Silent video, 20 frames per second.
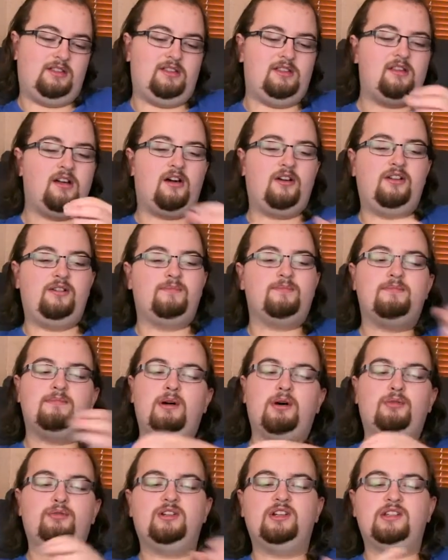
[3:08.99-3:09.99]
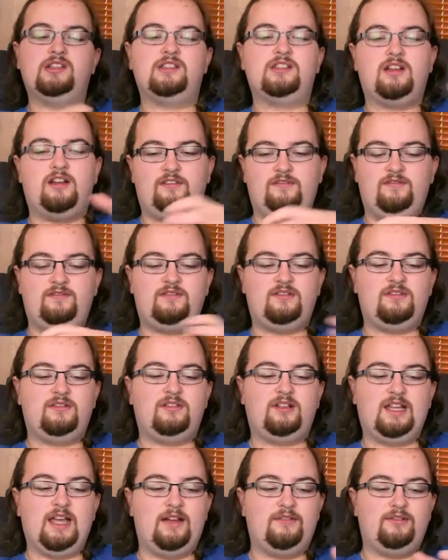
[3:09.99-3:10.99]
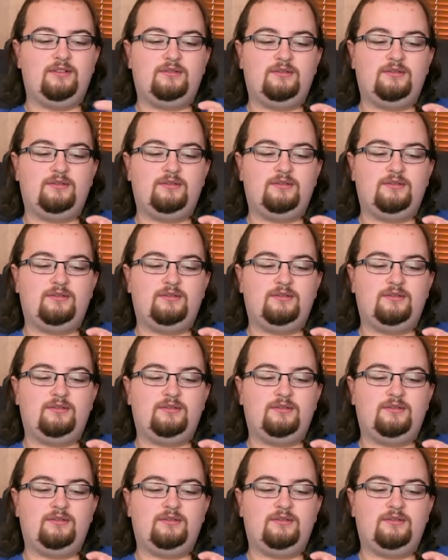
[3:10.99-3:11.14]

started moulding stuff together.